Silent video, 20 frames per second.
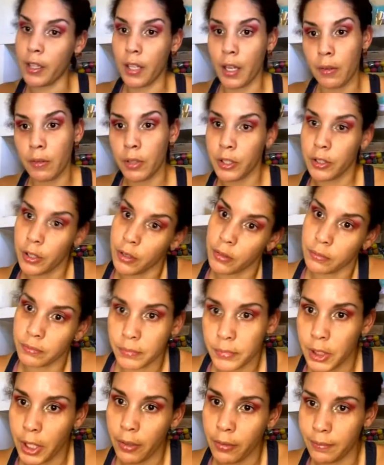that one too.
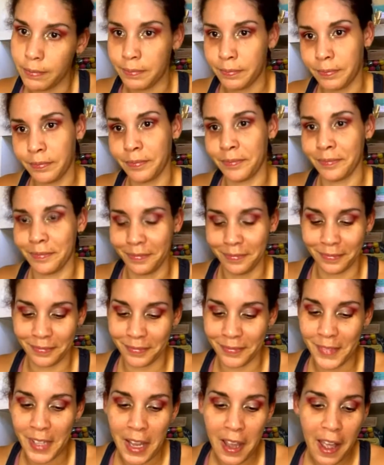So
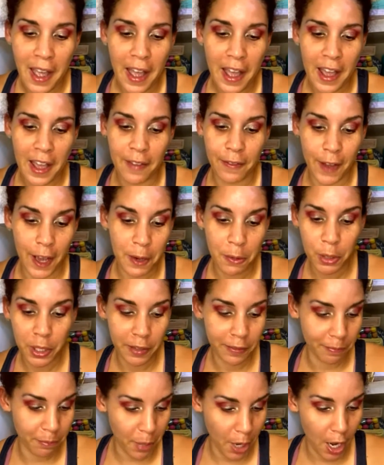if I would
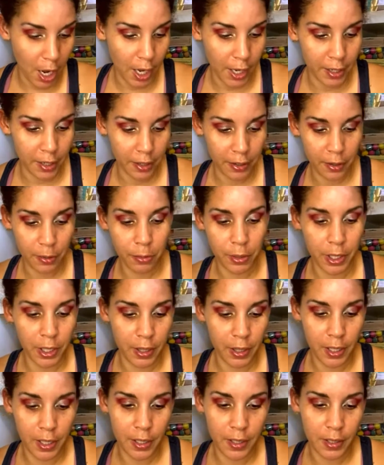have bought another one of
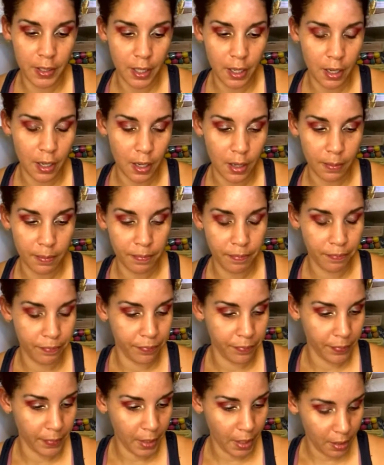these
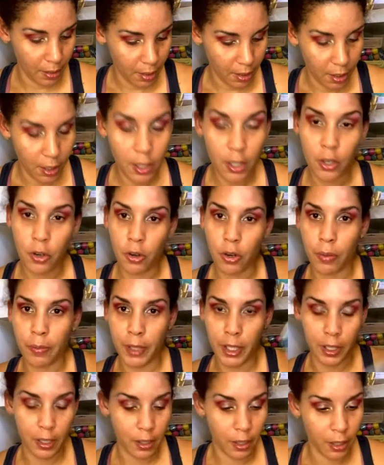
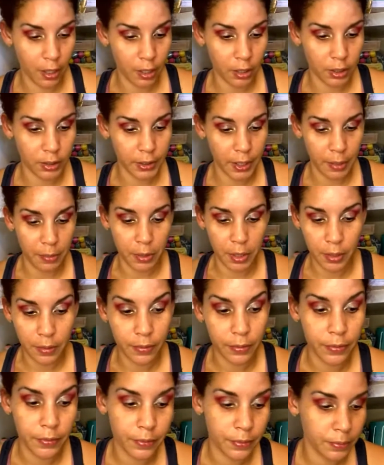Gourmande Girls, I would have
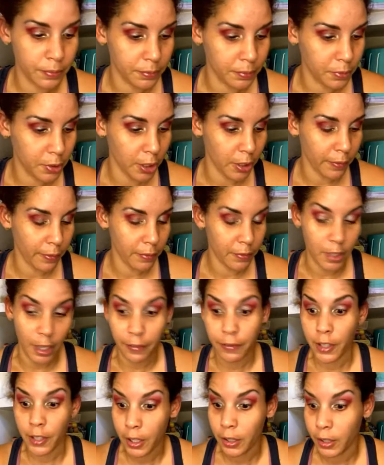
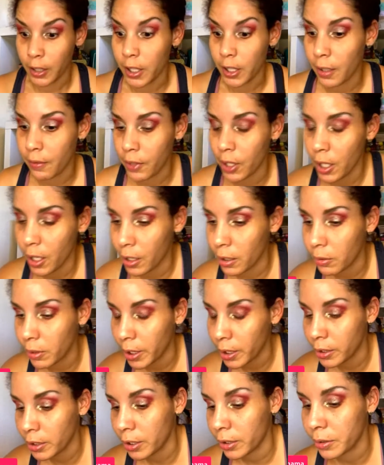definitely given that away
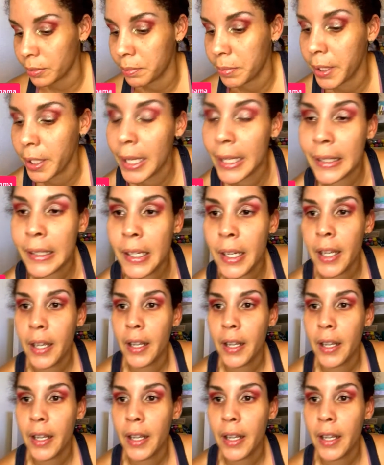too, but